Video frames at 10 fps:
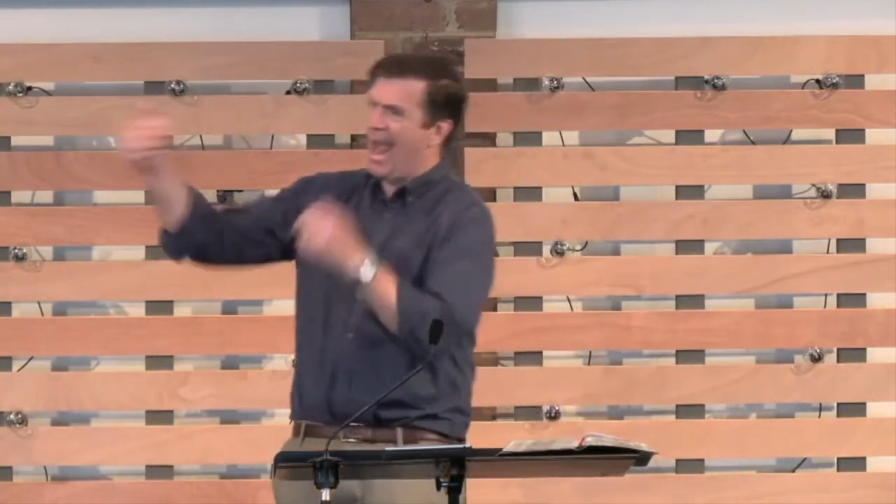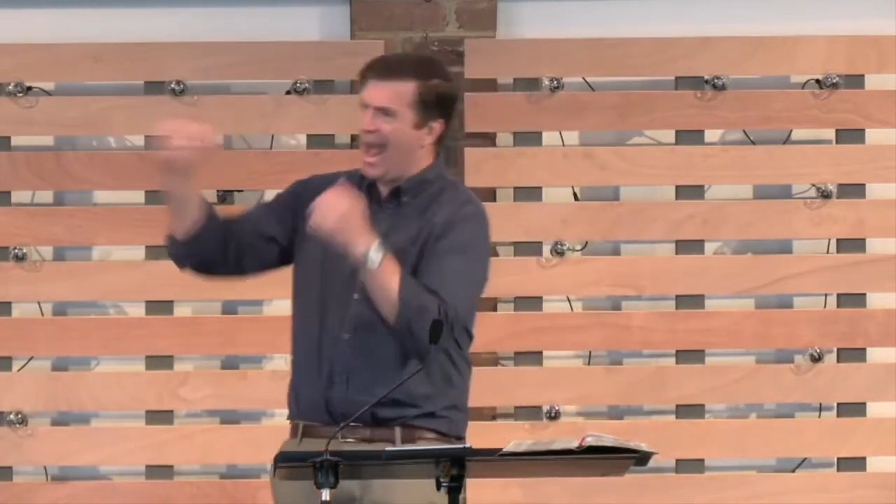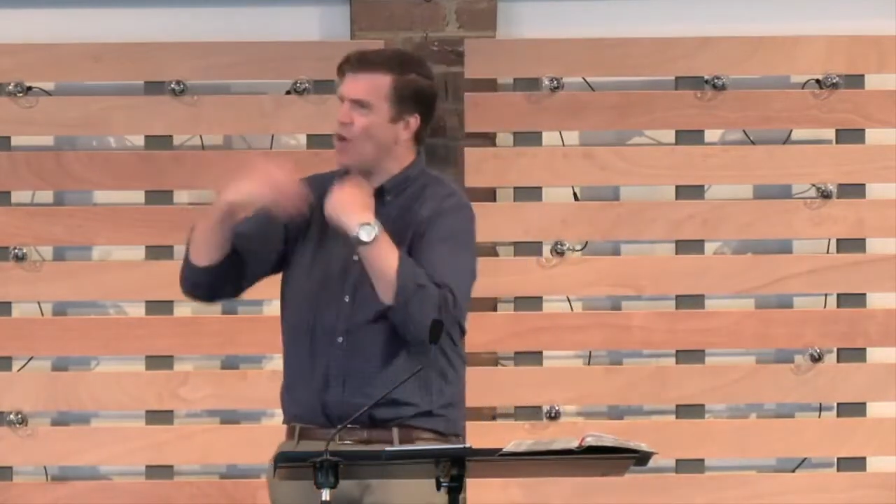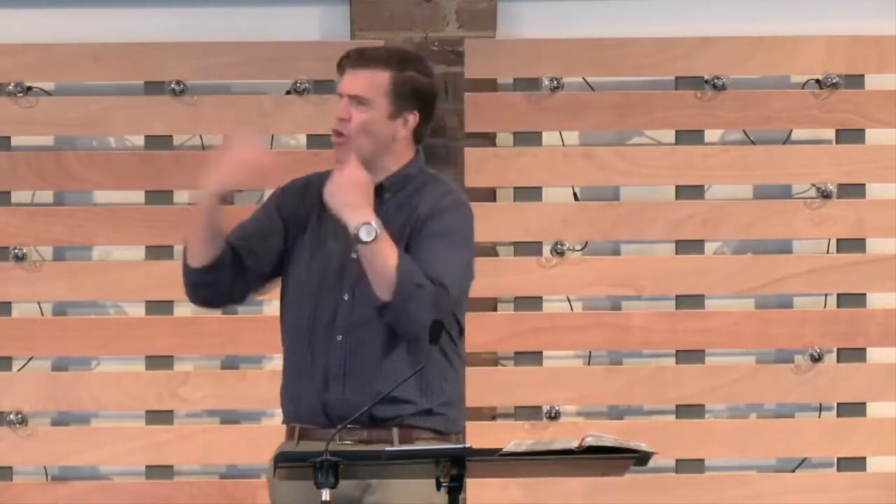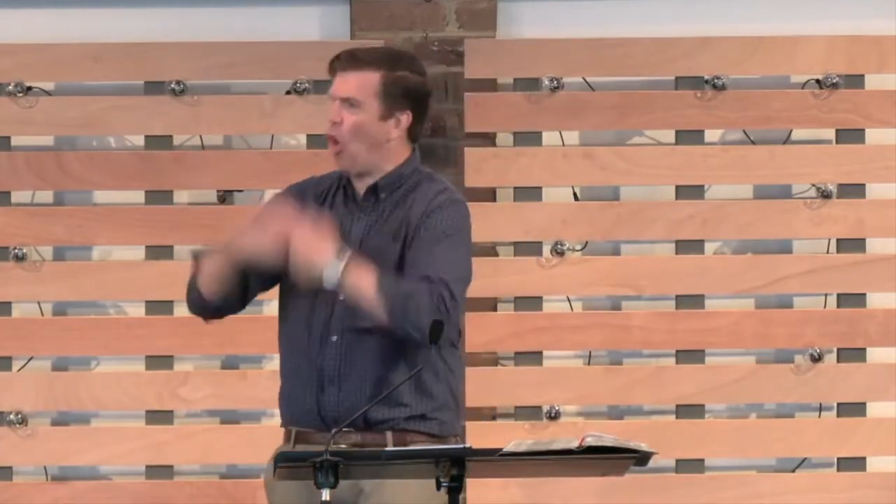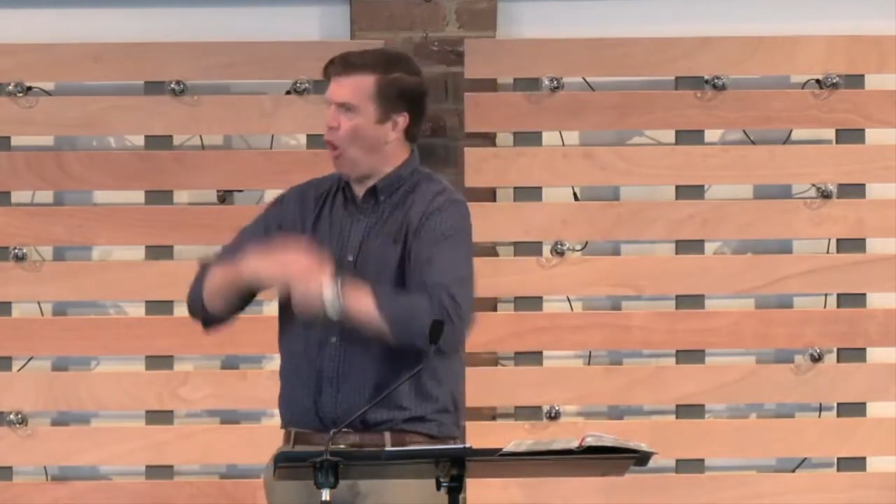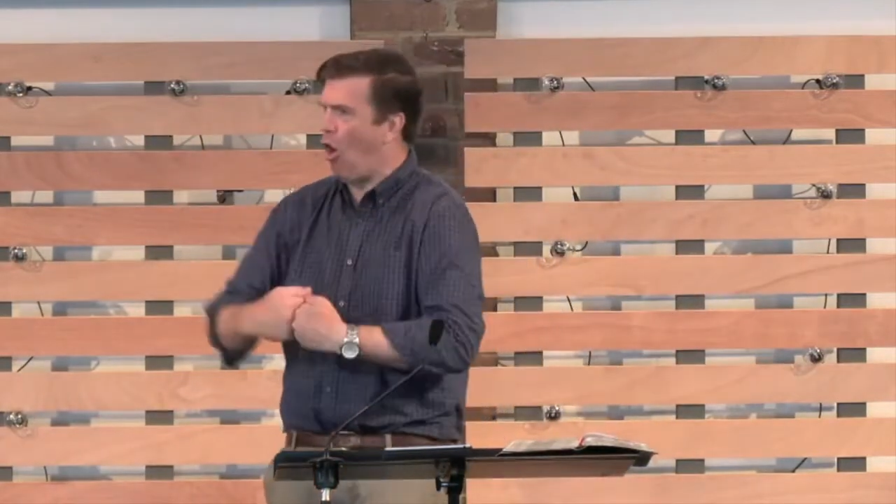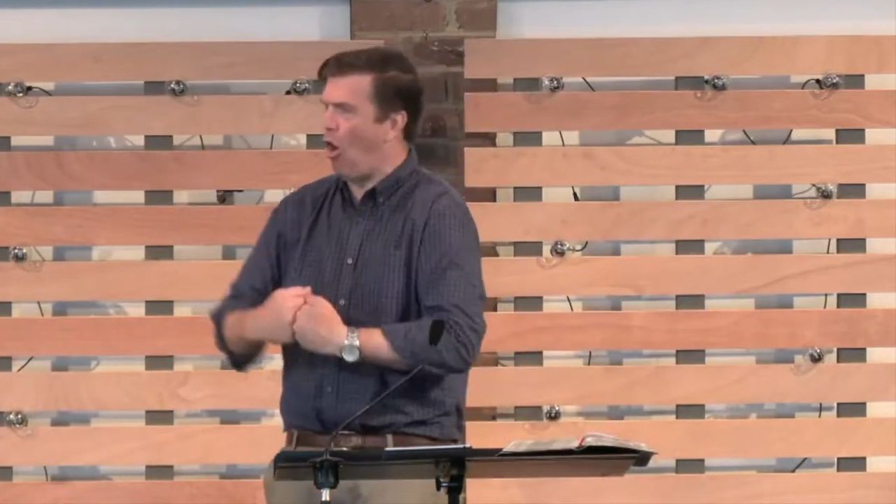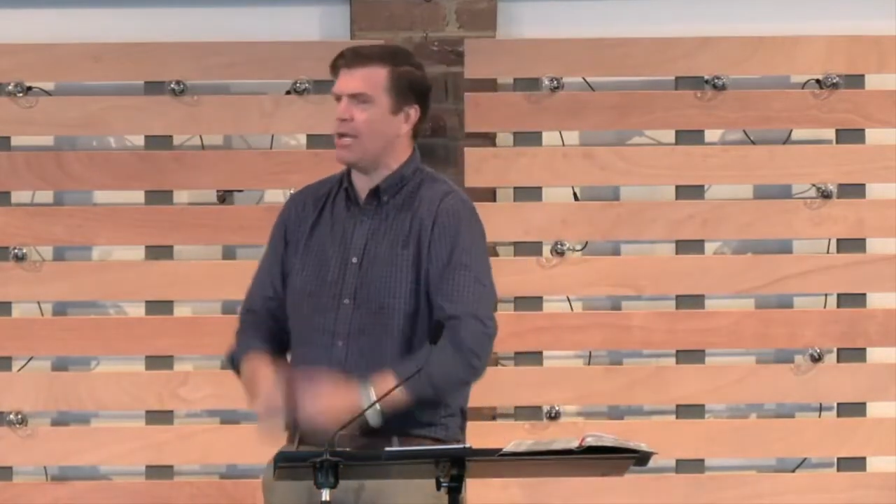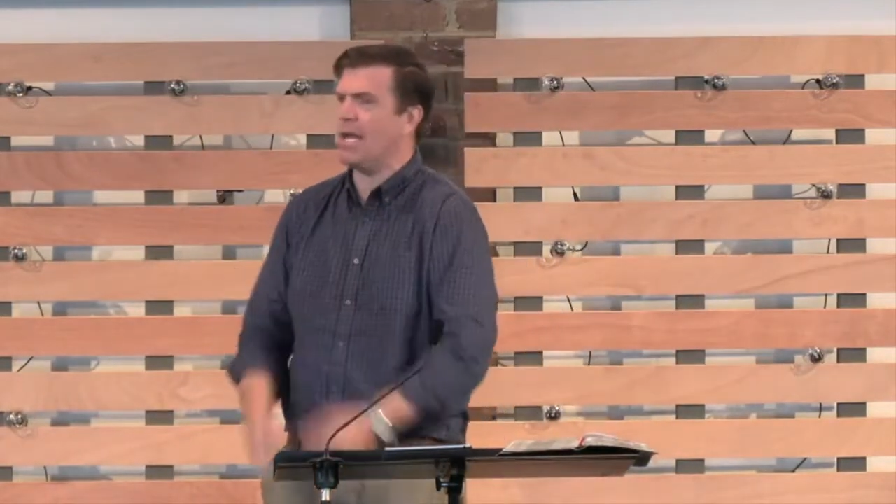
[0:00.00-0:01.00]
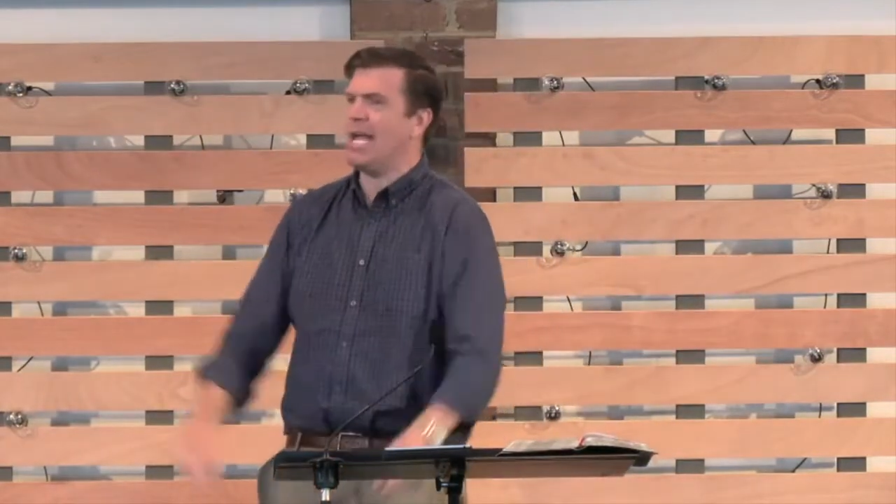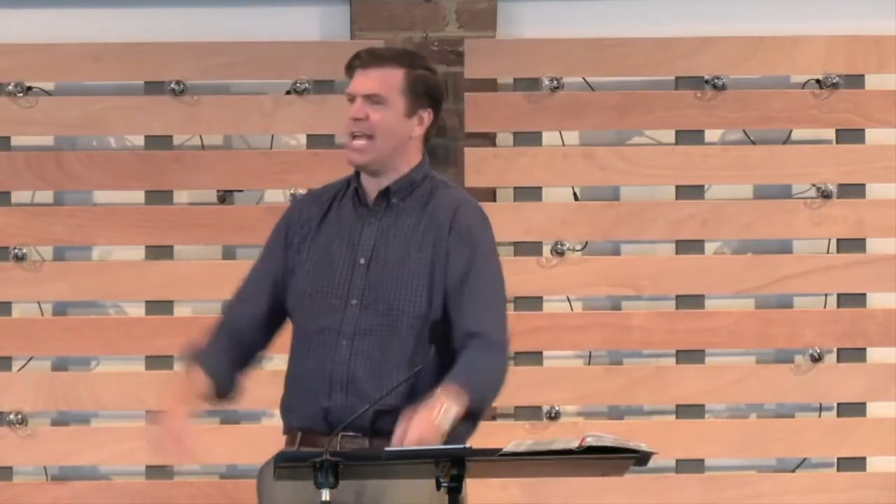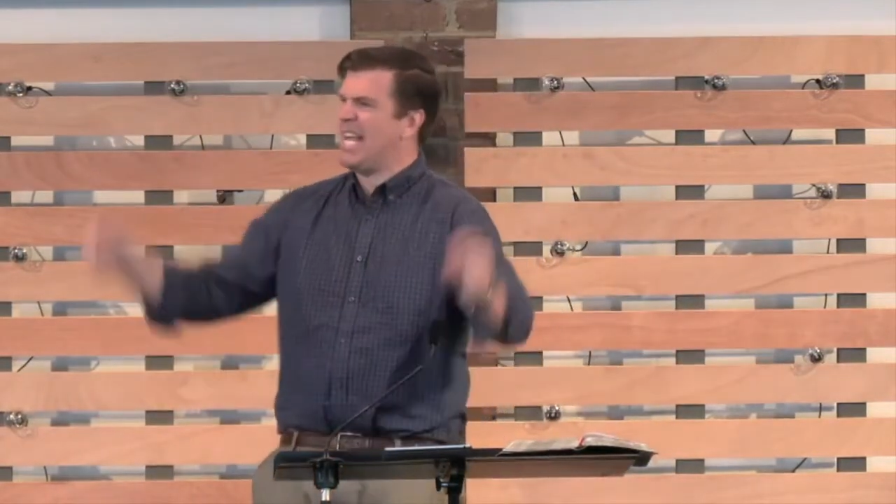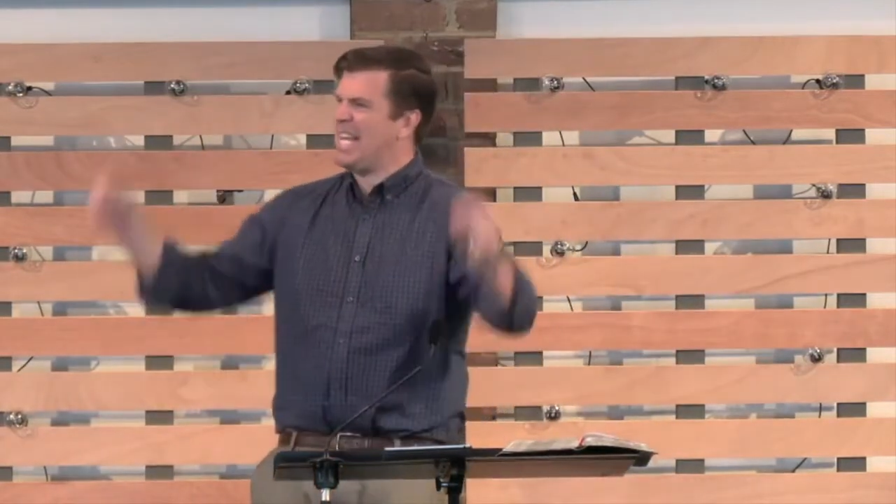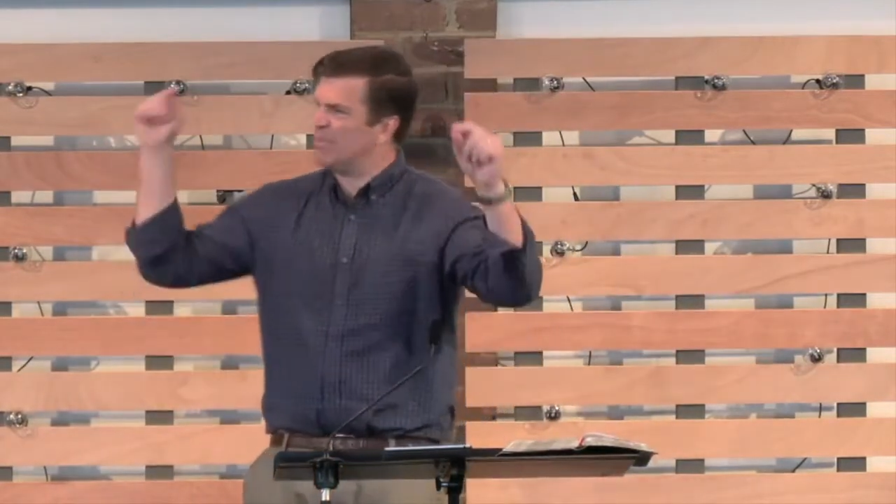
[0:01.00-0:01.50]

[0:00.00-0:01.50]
"Our God is